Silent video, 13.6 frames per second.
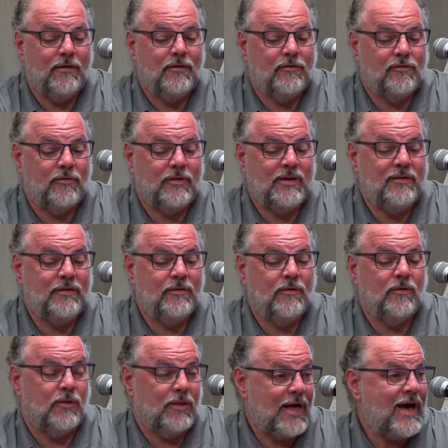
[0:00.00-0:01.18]
So they deal
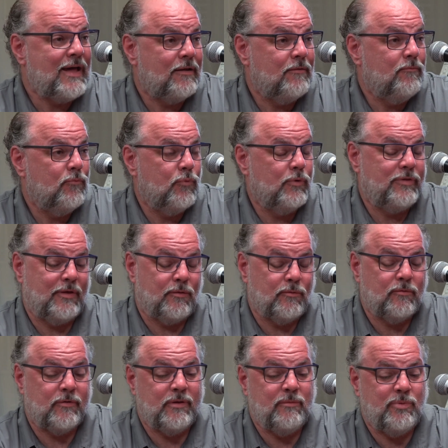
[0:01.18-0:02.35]
a lot with
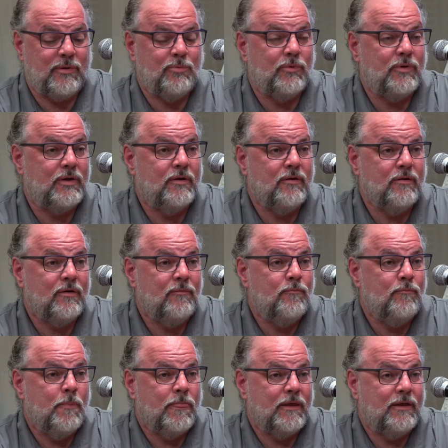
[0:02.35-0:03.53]
elderly people here,
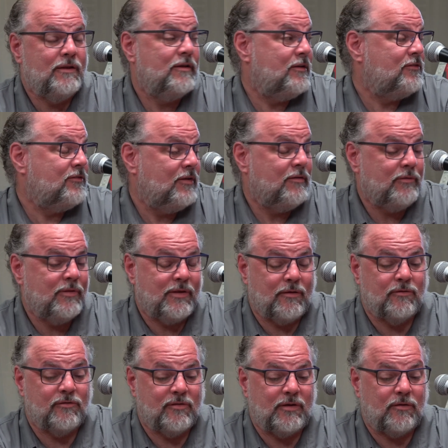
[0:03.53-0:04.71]
in addition to everything
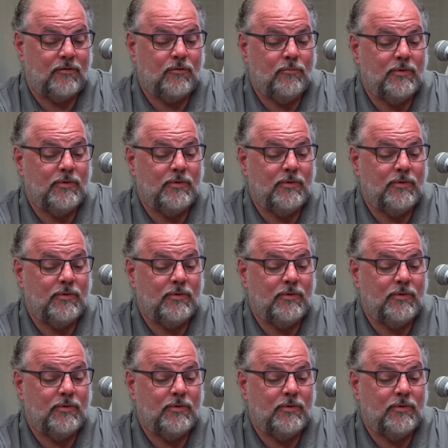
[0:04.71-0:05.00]
else they do.